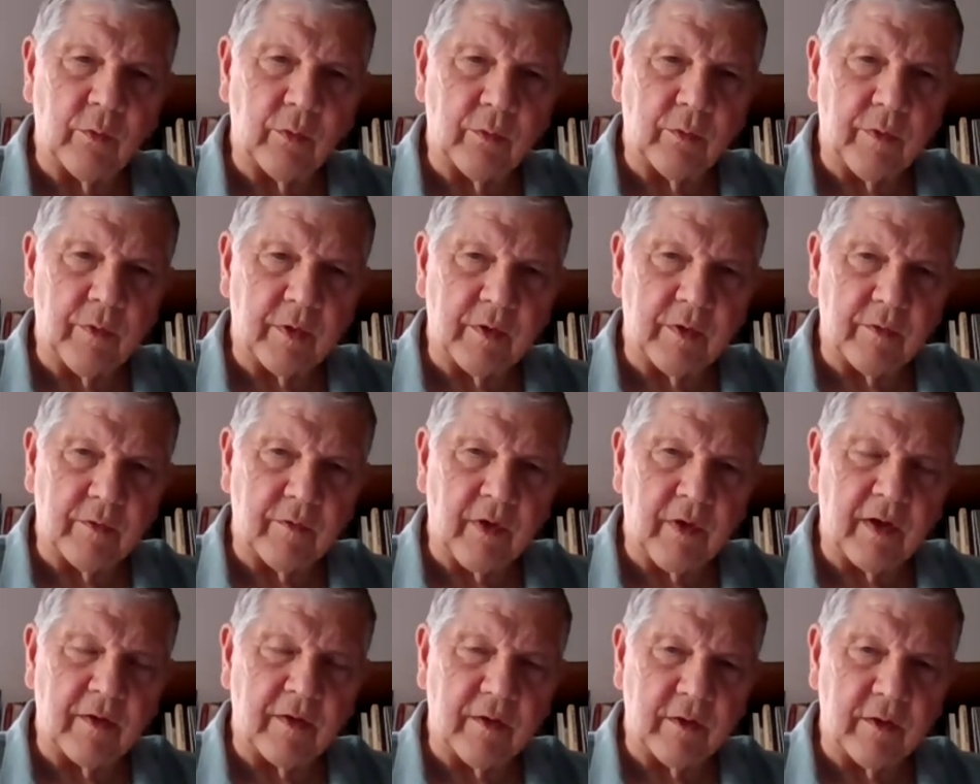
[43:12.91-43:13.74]
the
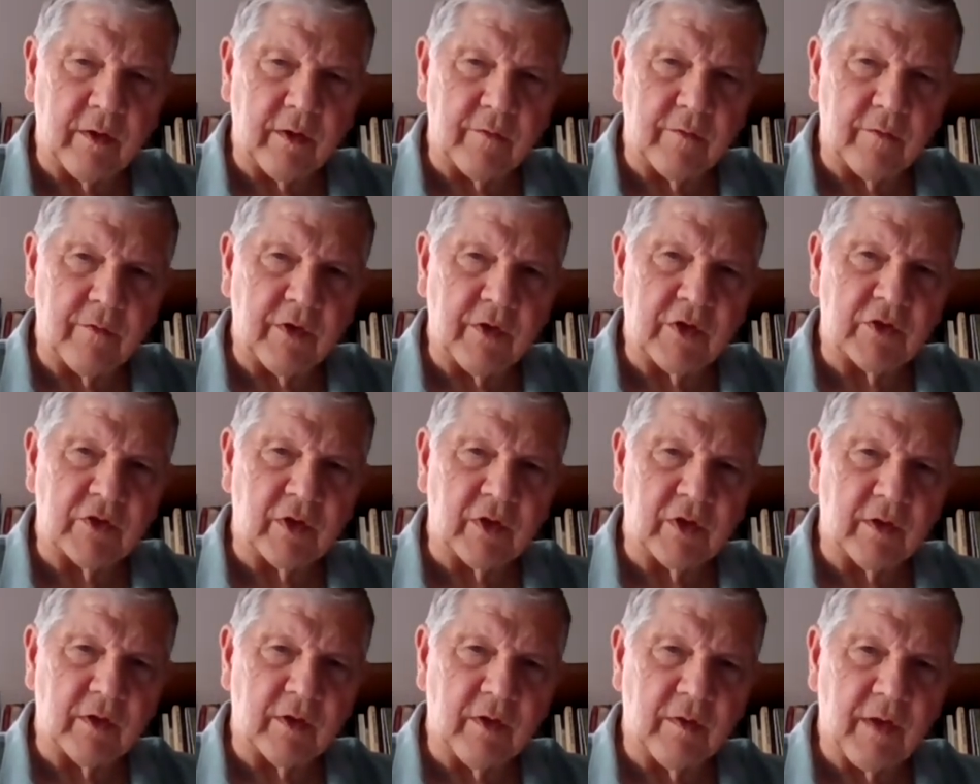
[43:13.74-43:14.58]

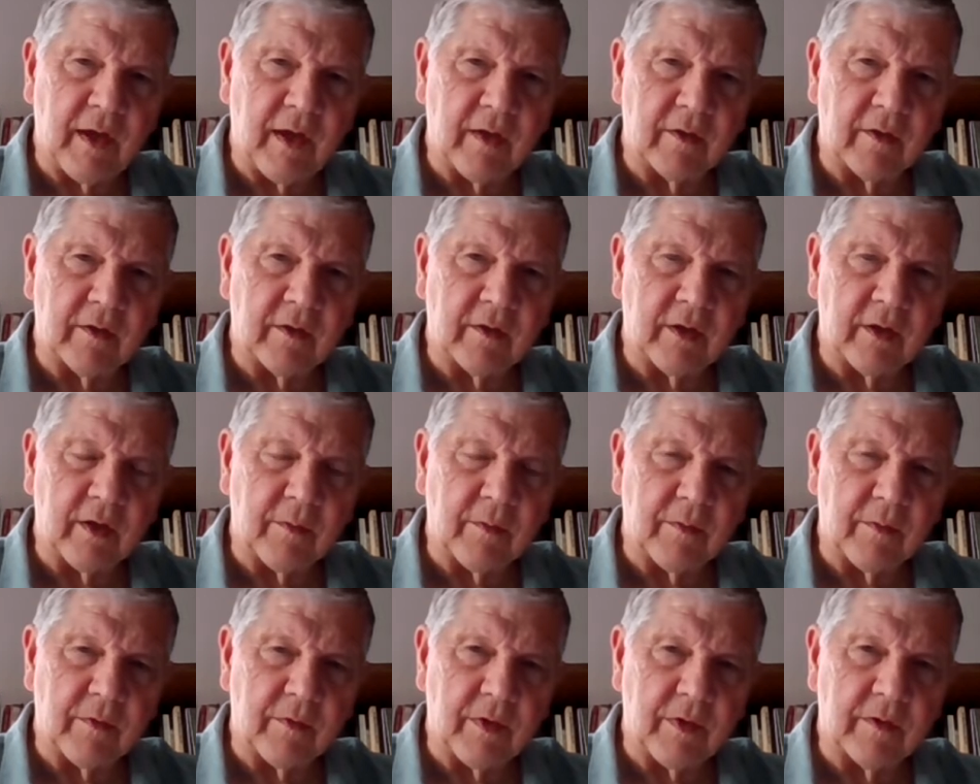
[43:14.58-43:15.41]
division that
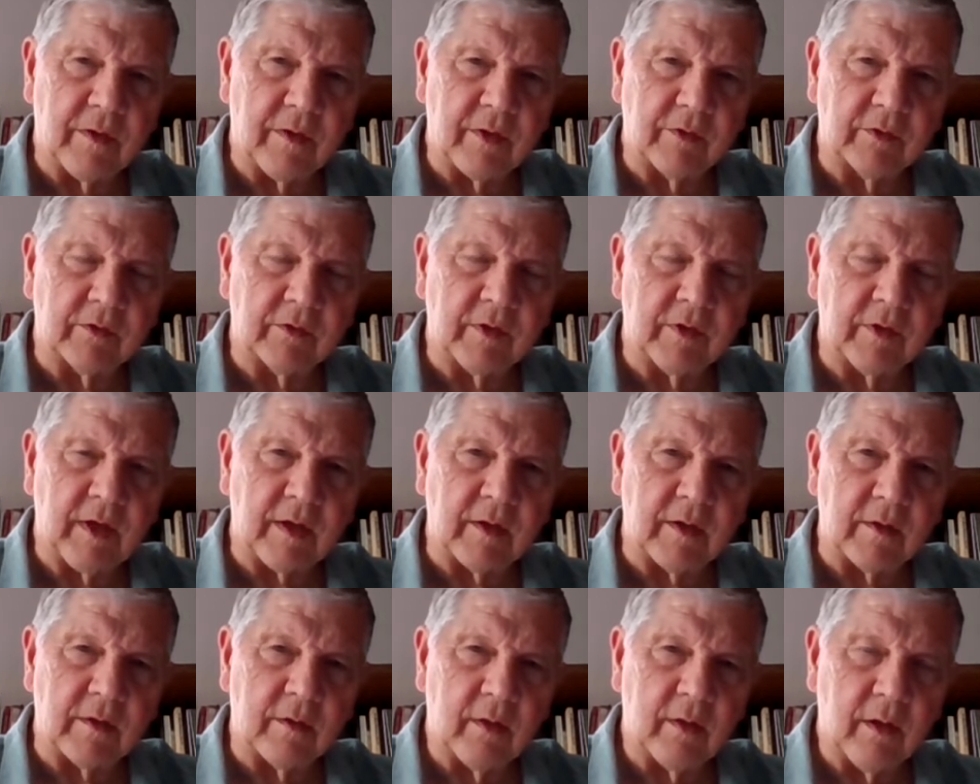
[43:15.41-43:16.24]
this
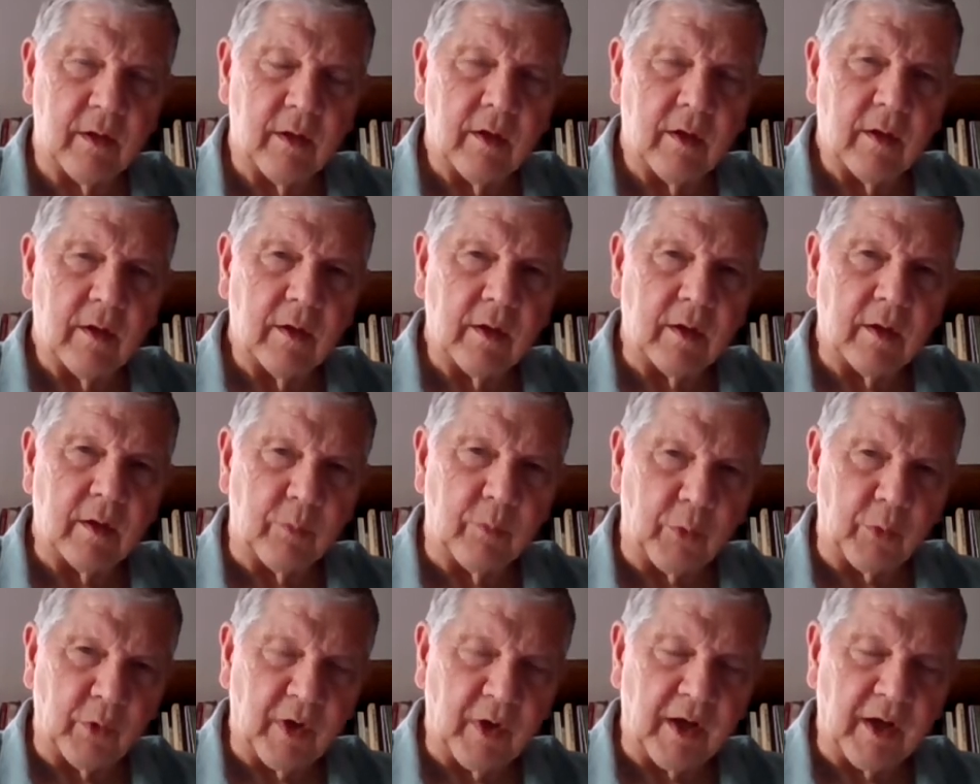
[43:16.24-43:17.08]
can
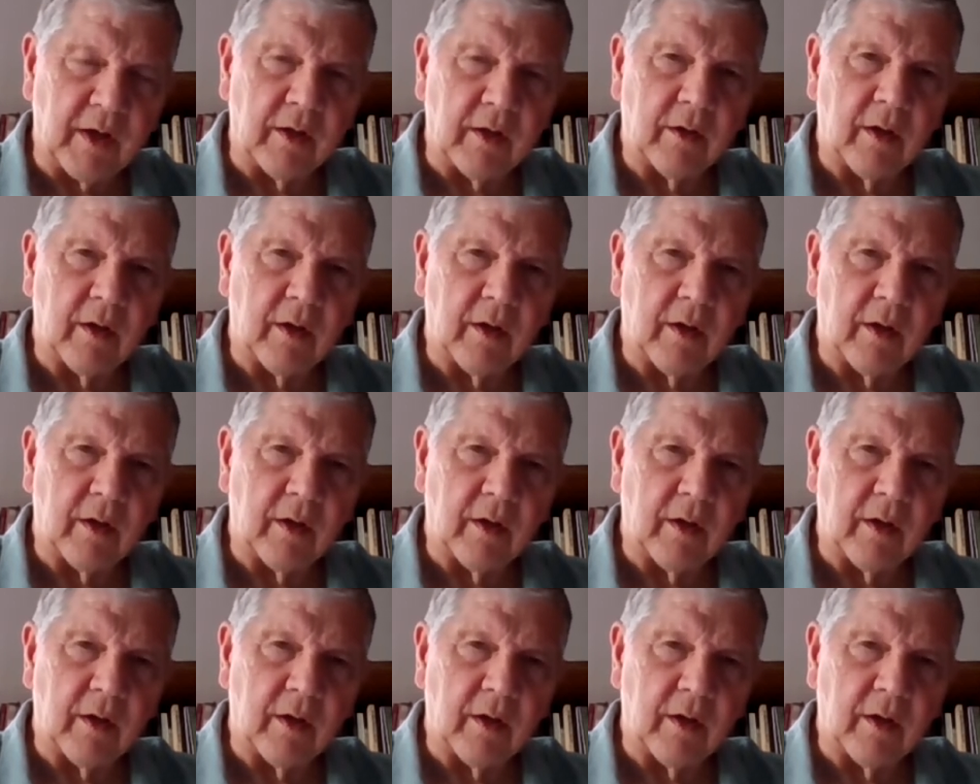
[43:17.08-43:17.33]
bring.